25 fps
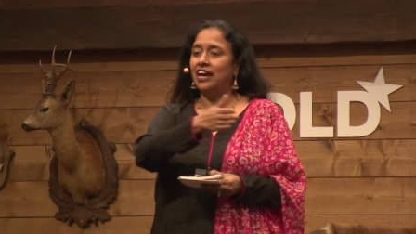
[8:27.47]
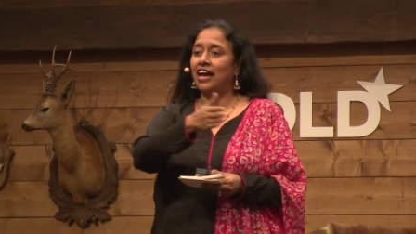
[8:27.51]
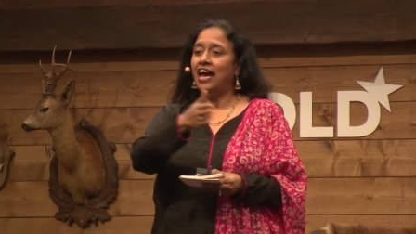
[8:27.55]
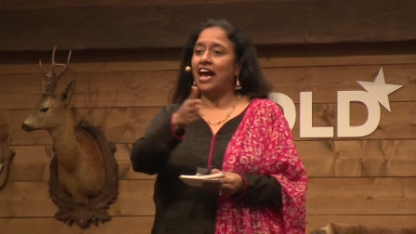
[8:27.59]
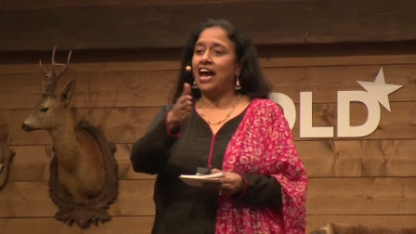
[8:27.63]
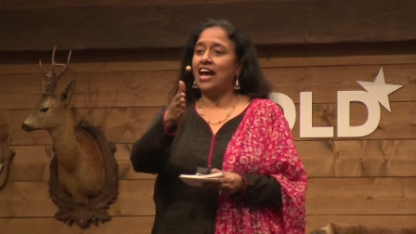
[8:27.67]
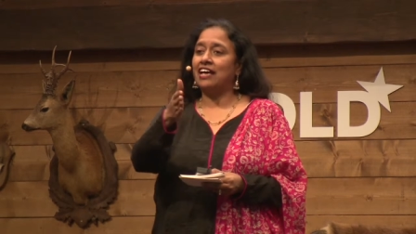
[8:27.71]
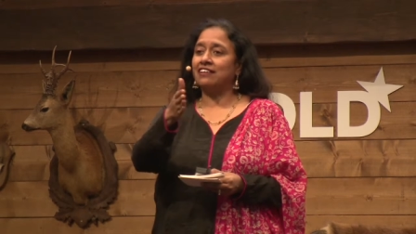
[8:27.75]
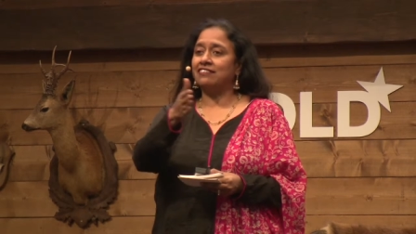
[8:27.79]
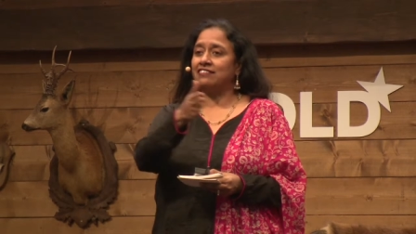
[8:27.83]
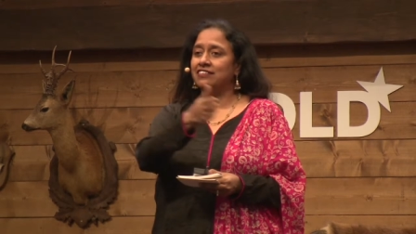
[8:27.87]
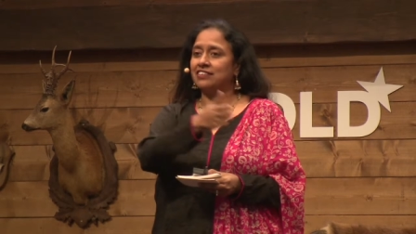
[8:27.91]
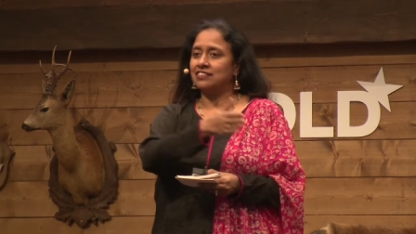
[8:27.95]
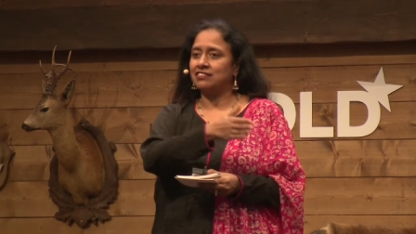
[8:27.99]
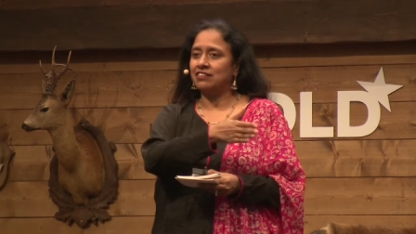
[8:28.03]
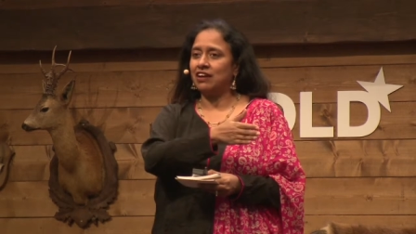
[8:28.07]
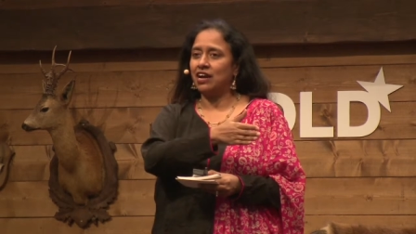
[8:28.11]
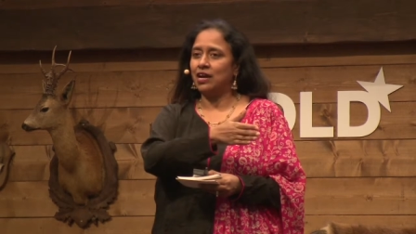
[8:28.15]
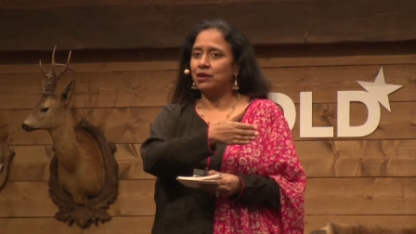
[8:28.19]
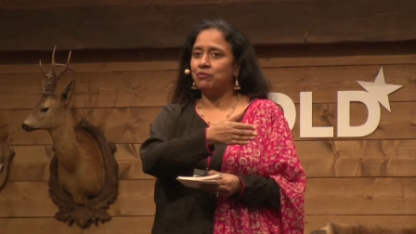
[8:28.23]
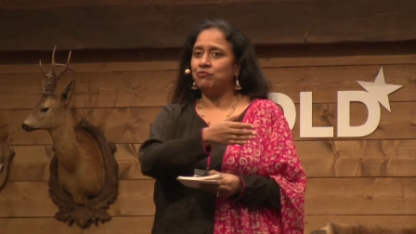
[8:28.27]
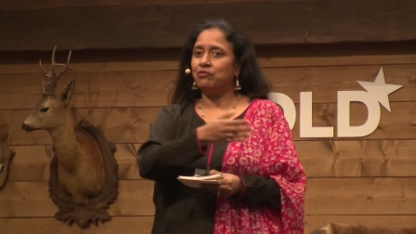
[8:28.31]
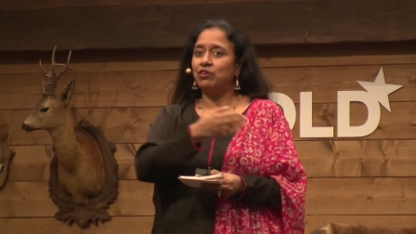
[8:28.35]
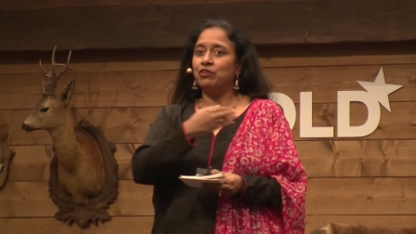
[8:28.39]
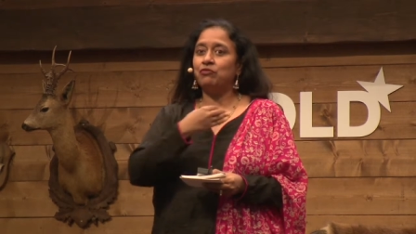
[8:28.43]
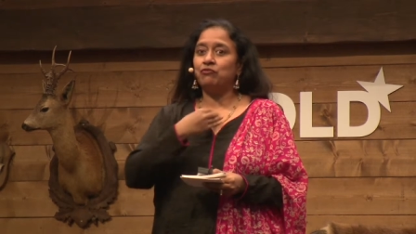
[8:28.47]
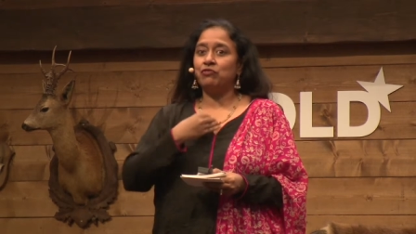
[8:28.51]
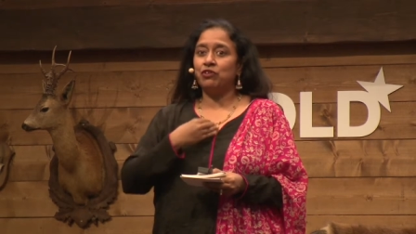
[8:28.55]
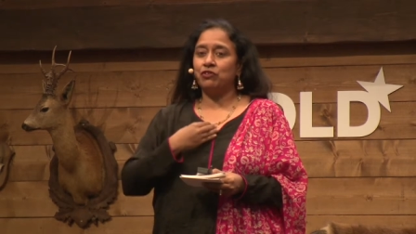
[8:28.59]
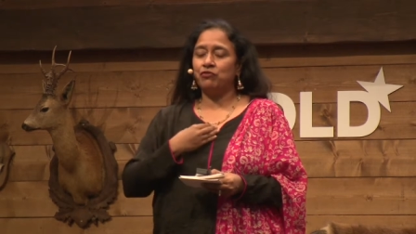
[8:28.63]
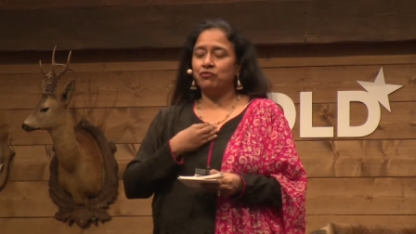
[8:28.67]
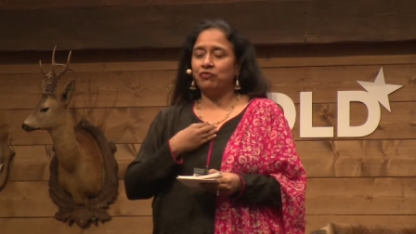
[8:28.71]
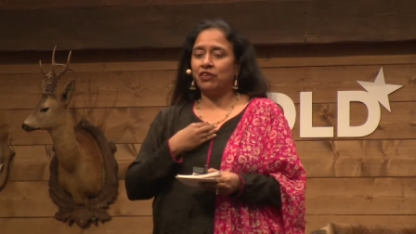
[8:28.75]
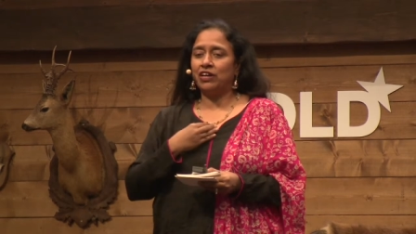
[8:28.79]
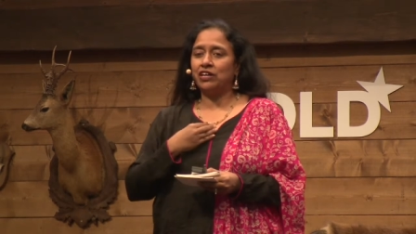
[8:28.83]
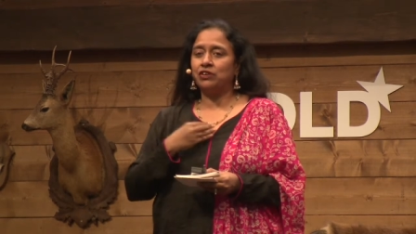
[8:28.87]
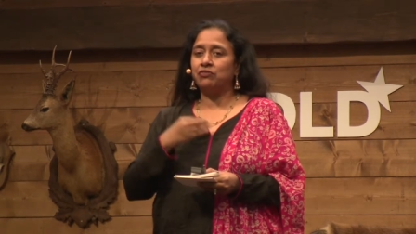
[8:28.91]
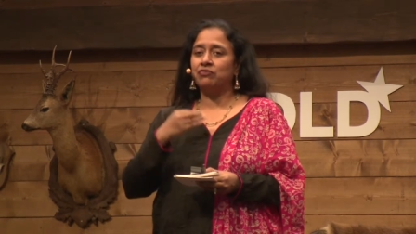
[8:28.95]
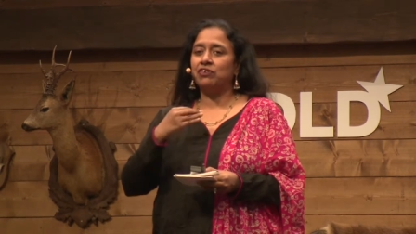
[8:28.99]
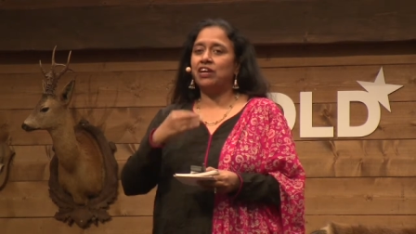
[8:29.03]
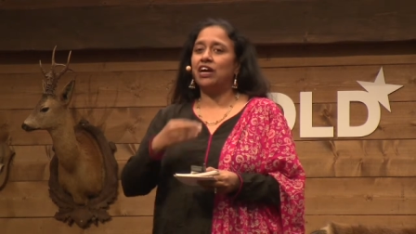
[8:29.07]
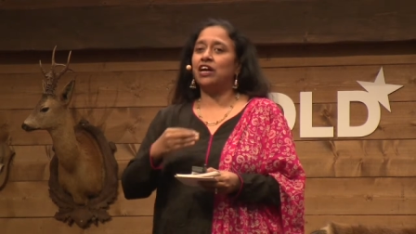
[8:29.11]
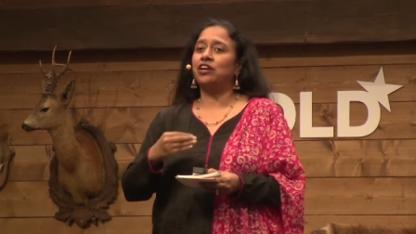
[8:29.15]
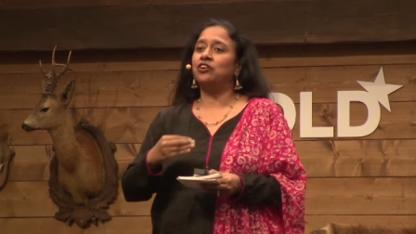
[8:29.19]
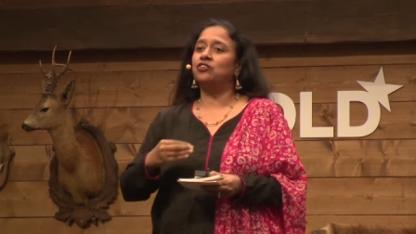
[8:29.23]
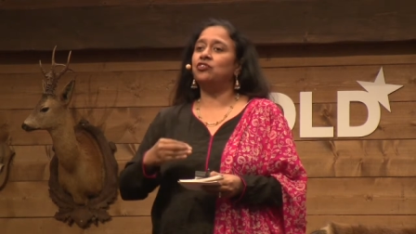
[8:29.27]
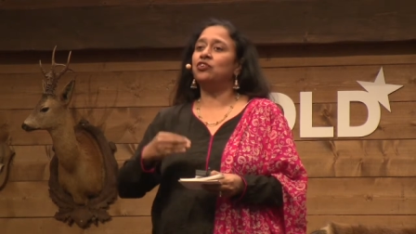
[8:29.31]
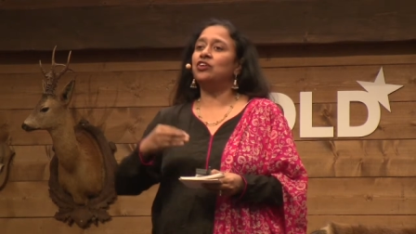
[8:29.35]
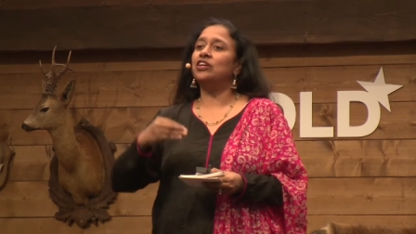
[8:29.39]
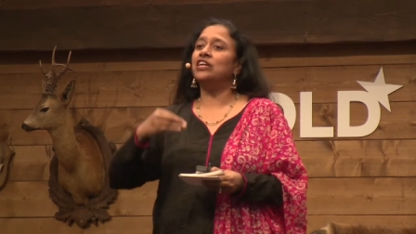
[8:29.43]
as the time when we felt we
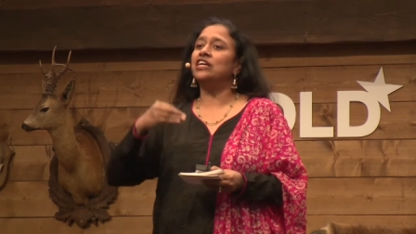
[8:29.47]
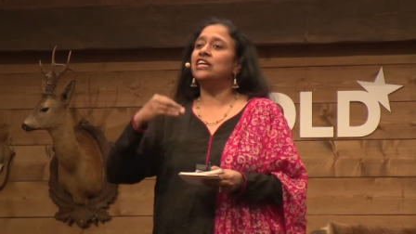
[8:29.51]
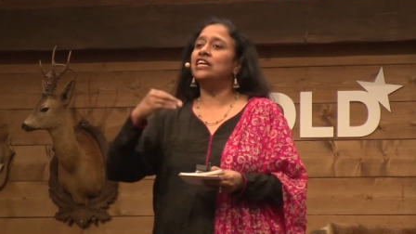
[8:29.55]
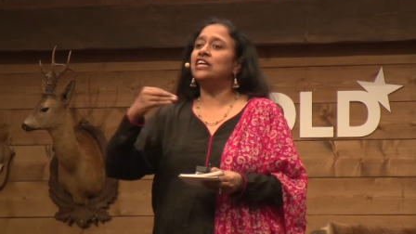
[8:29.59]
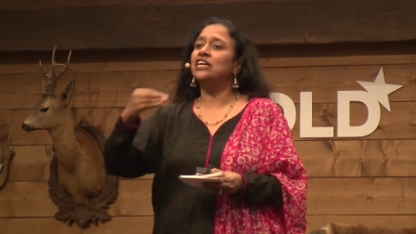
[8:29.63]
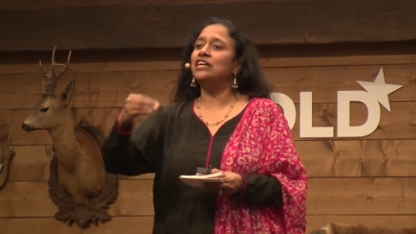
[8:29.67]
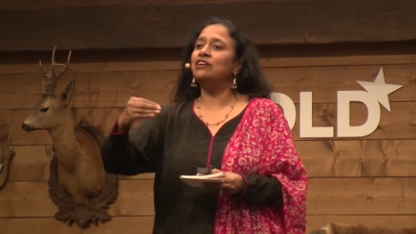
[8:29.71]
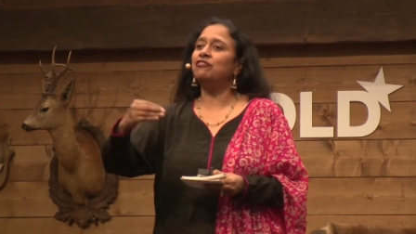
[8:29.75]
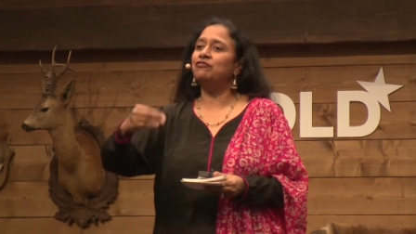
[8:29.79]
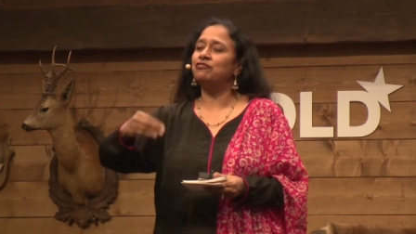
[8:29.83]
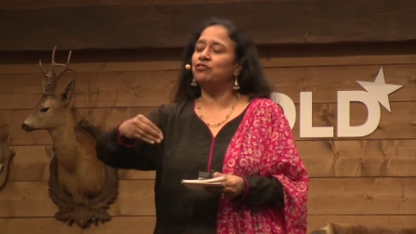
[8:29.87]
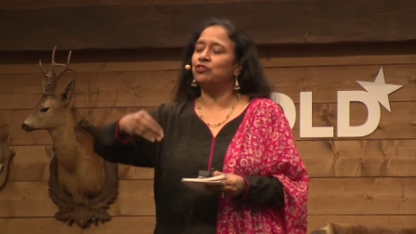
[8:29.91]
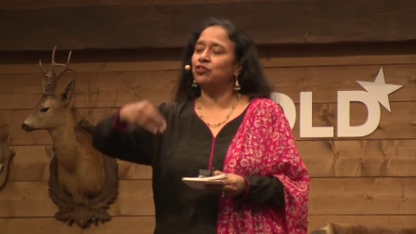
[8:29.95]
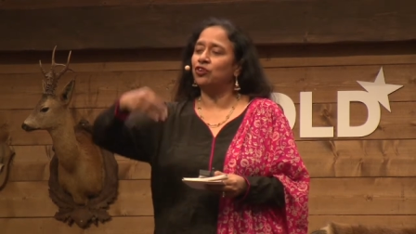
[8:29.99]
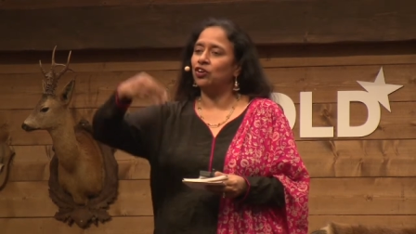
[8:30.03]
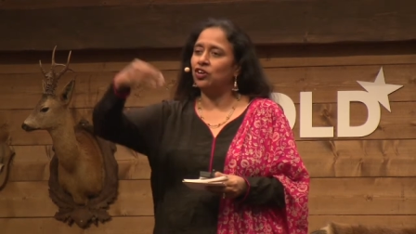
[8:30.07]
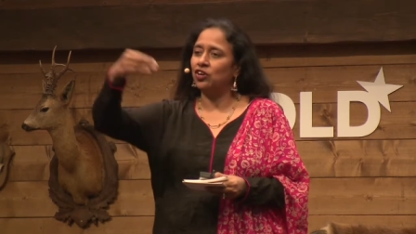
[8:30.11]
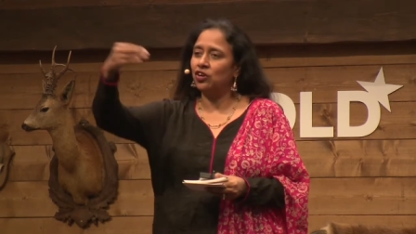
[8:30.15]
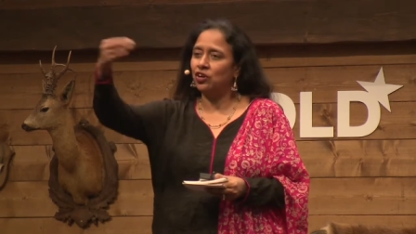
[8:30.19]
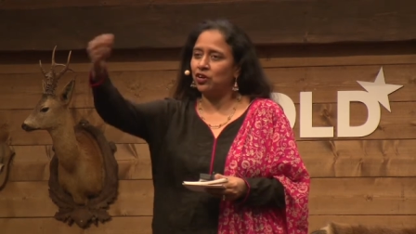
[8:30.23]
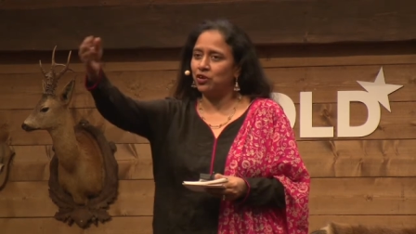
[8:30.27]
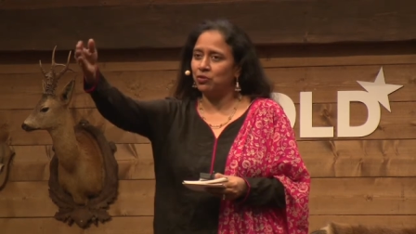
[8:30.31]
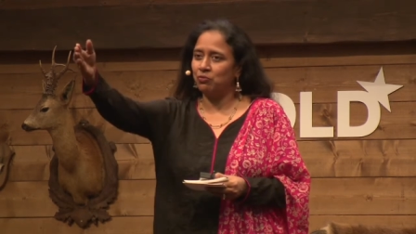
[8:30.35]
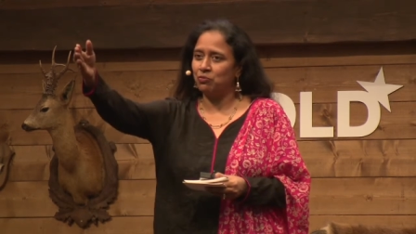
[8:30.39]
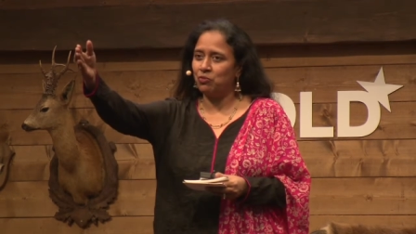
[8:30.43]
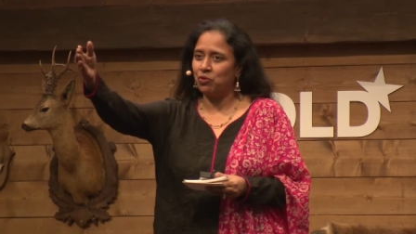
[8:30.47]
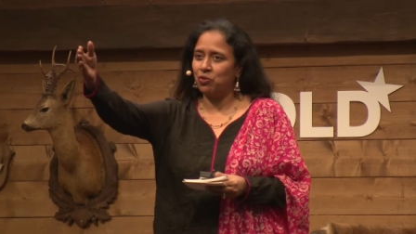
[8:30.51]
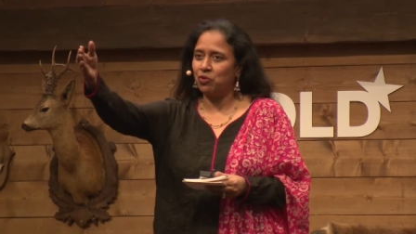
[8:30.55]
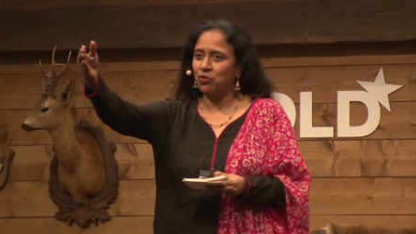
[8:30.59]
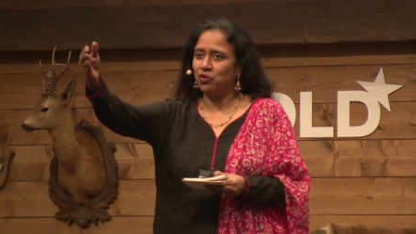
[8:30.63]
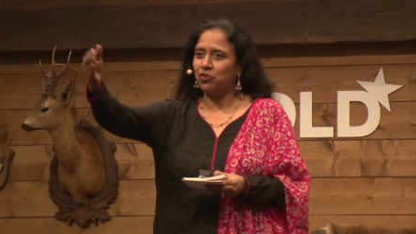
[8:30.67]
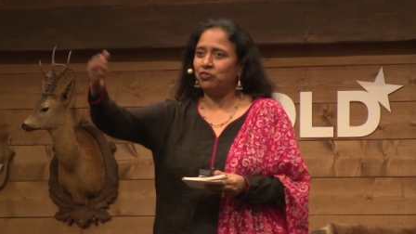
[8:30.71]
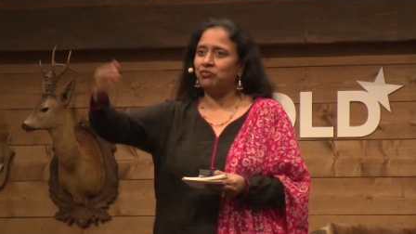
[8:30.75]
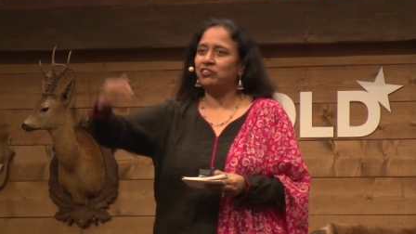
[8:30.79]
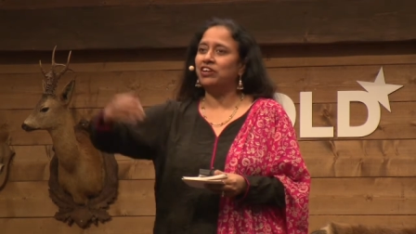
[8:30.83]
had to leave to learn more.